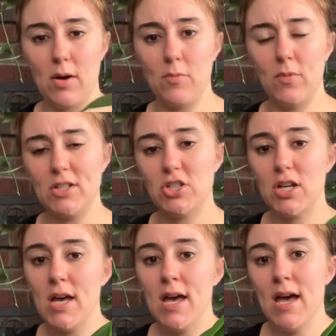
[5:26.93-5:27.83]
which
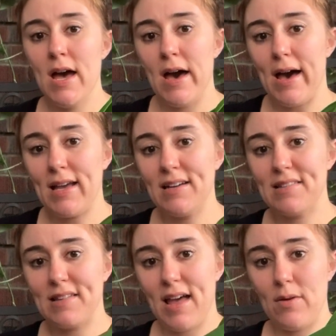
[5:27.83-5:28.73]
I gotta
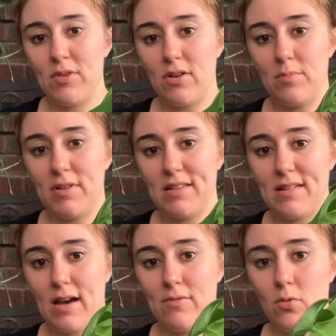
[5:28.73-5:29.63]
say, with all the plants
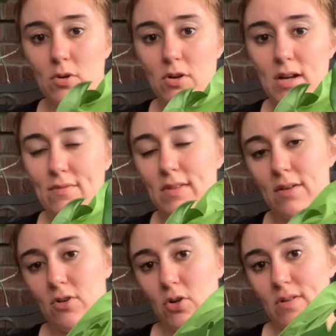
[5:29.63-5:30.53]
that I've ordered, I've
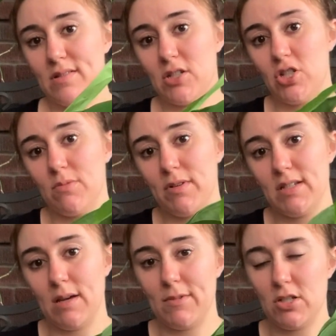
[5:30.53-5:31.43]
never noticed shipping
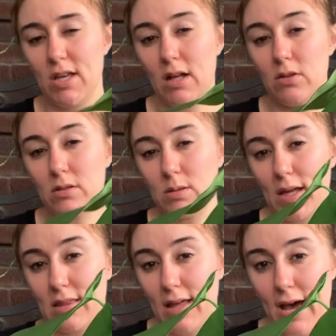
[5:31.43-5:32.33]
damage that looked
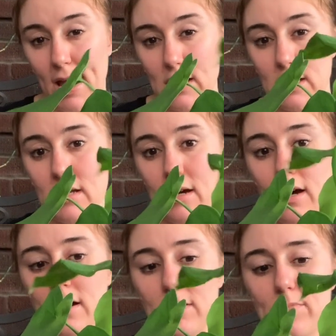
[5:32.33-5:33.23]
like that.
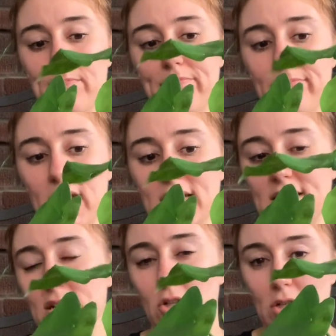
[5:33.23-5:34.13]
It
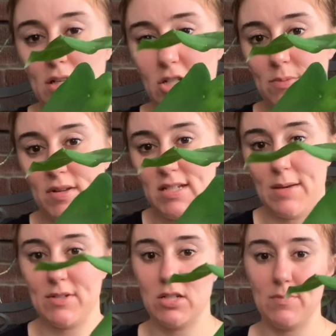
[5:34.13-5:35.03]
didn't look like shipping
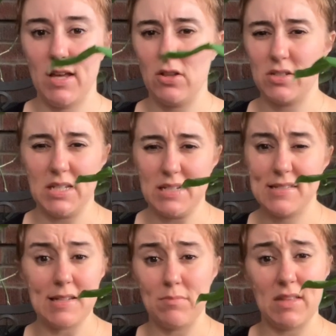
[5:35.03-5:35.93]
damage to me. It looked like
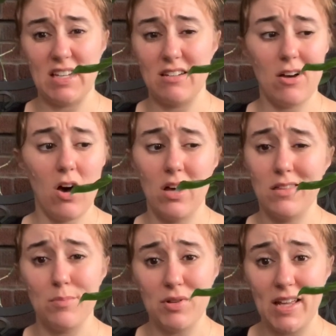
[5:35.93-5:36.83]
something on
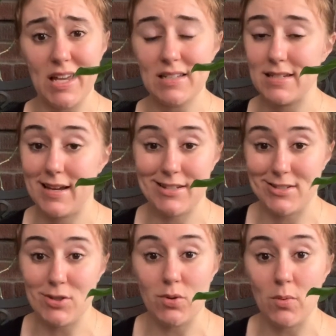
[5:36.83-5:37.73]
the plant. I just
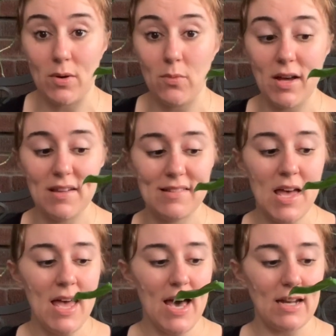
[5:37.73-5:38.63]
don't know what it was.
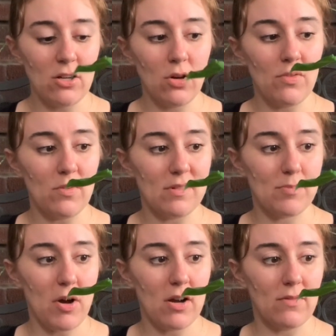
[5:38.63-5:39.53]
I didn't know if it was
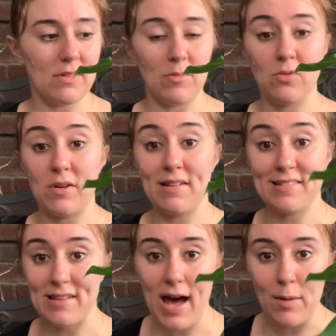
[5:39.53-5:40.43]
part of some sort of
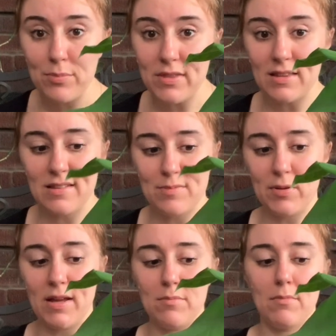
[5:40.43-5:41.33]
sap that this
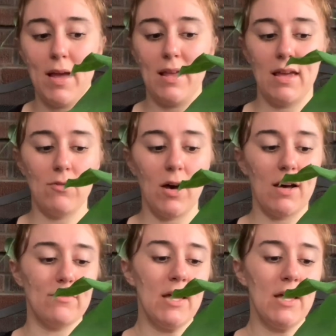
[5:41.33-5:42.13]
plant might give off.